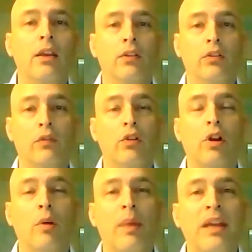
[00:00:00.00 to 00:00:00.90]
So if you
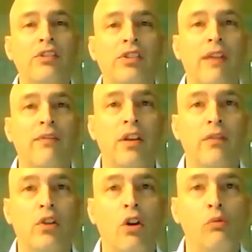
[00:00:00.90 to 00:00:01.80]
look on page 70
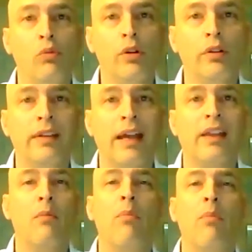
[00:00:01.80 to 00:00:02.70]
of your code book, down
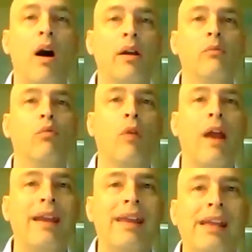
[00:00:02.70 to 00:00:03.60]
at the bottom
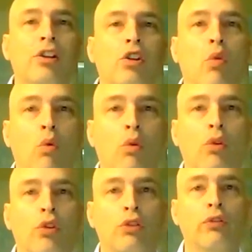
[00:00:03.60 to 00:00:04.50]
right-hand
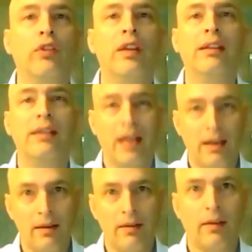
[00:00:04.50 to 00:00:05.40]
corner, you'll see it
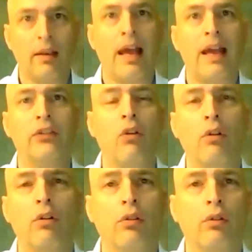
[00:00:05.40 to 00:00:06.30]
kind of as the last
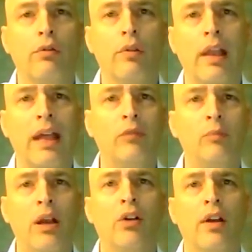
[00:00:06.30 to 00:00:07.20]
article, the last
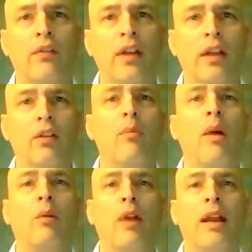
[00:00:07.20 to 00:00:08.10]
paragraph down in the
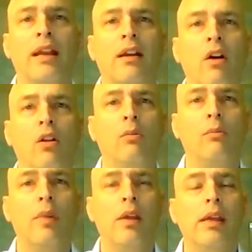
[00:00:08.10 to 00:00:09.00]
bottom right-hand column.
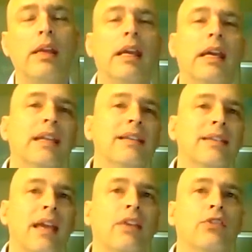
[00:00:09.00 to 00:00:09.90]
And it
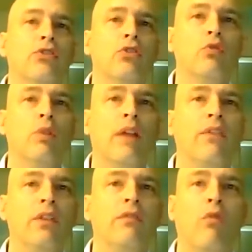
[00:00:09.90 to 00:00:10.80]
says
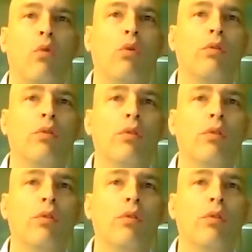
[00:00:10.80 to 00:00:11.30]
220.54,